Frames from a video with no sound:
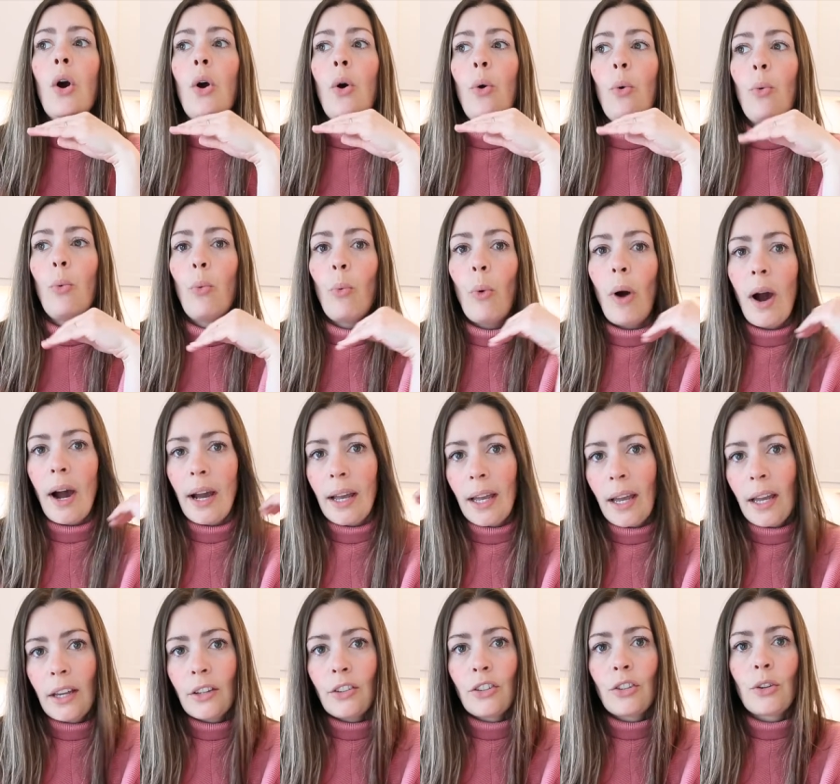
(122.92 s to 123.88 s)
why
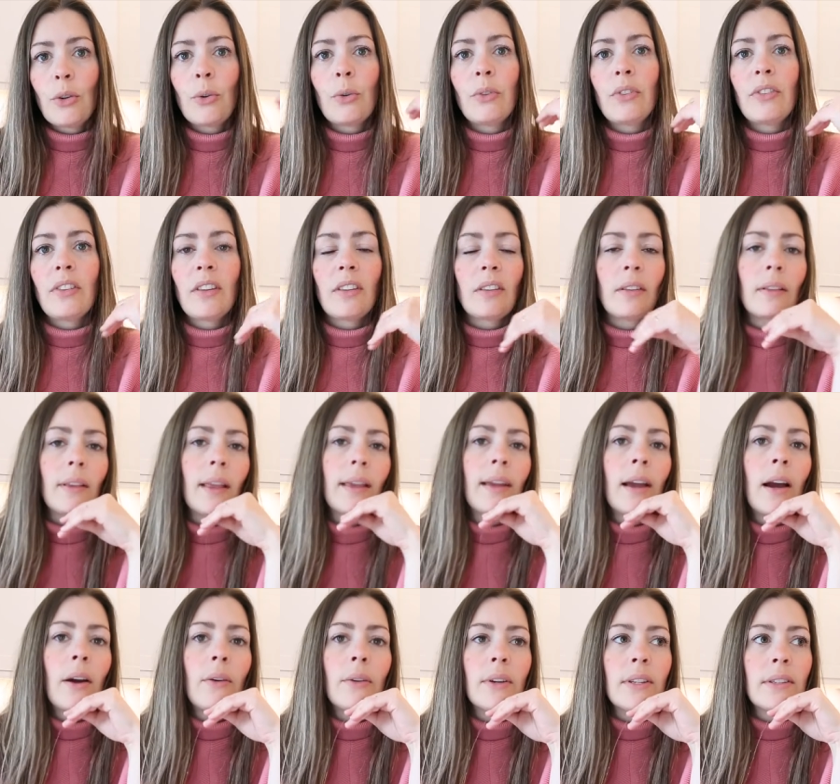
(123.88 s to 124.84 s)
I chose this
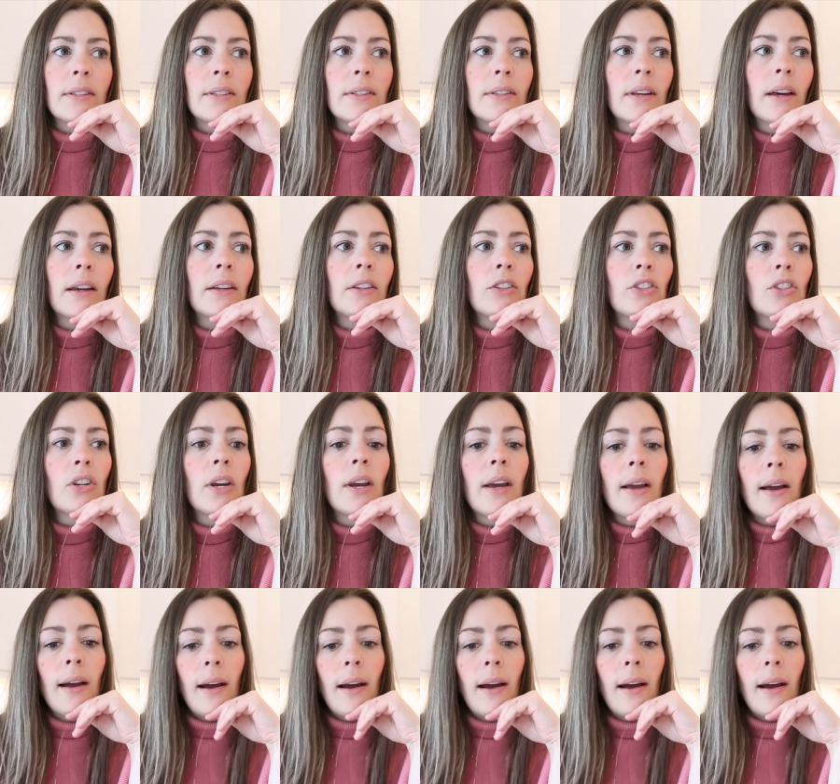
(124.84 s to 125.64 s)
layout and such,